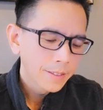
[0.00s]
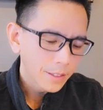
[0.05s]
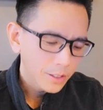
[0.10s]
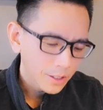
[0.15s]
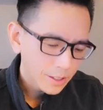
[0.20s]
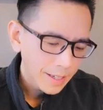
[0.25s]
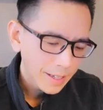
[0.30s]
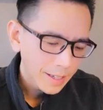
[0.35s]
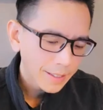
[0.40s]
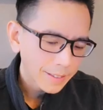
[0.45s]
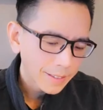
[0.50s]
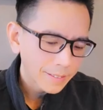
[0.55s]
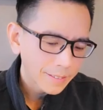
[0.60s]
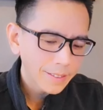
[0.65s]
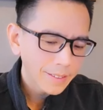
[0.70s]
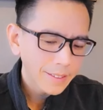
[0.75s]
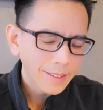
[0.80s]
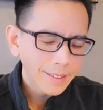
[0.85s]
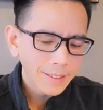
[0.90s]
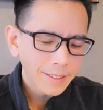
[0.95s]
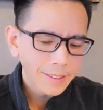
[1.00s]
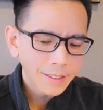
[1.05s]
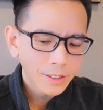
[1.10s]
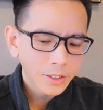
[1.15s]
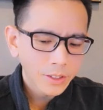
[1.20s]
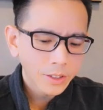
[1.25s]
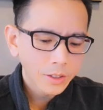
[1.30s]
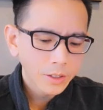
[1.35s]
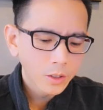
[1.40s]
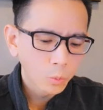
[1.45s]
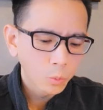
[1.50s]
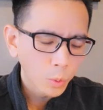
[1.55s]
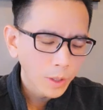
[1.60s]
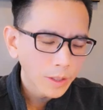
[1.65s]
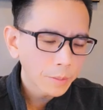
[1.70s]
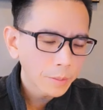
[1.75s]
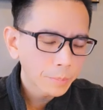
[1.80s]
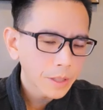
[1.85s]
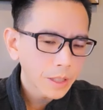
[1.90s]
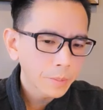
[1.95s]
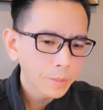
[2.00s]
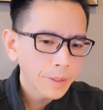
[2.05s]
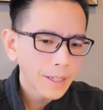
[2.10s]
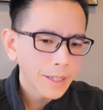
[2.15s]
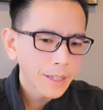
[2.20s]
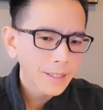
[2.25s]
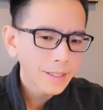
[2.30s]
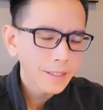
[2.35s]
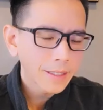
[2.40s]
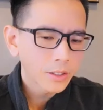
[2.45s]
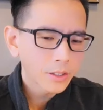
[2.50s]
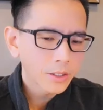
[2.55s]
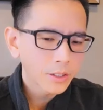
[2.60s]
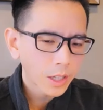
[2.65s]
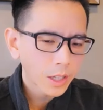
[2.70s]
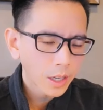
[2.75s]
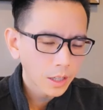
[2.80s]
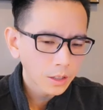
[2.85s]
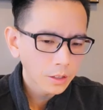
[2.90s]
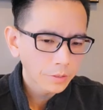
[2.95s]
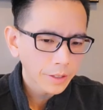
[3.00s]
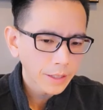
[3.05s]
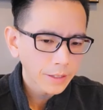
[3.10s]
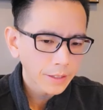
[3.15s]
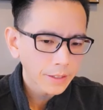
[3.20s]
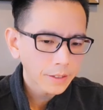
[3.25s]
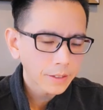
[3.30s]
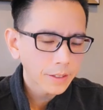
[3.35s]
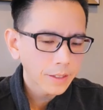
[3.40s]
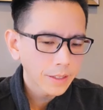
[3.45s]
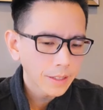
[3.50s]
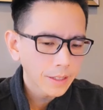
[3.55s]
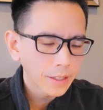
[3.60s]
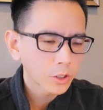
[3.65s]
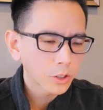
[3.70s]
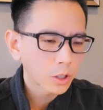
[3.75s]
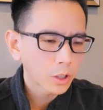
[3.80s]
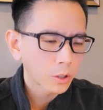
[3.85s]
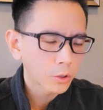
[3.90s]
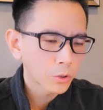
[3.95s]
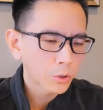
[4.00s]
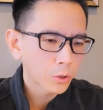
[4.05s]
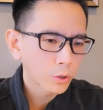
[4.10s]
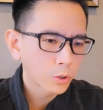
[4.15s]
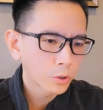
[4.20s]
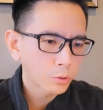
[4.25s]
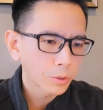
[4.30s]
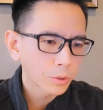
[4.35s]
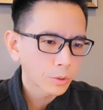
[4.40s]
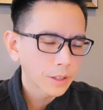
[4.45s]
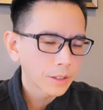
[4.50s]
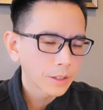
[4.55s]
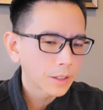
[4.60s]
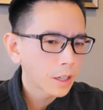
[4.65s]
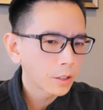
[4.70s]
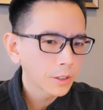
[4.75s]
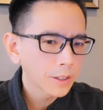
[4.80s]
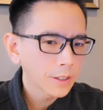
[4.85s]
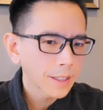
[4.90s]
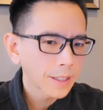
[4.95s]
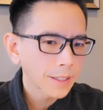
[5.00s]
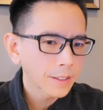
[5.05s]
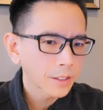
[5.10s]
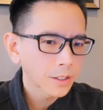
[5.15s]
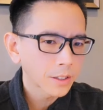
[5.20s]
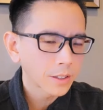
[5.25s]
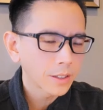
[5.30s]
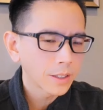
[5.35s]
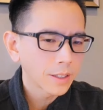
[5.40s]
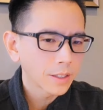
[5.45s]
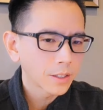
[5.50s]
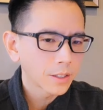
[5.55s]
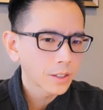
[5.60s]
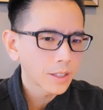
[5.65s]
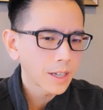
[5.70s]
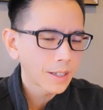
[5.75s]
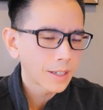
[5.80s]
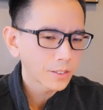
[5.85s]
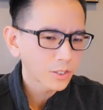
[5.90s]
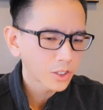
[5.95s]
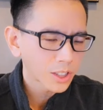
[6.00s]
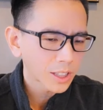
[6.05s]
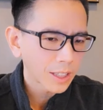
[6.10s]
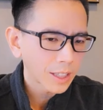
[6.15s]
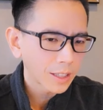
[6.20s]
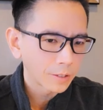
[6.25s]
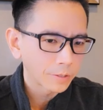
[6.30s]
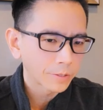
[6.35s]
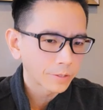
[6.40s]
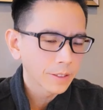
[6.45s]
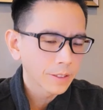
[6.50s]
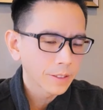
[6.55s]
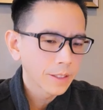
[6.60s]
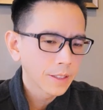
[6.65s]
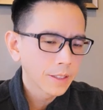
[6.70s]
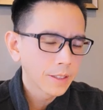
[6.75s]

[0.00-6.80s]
The second is when the BMI is elevated, is our surgery, not only that it's unsafe,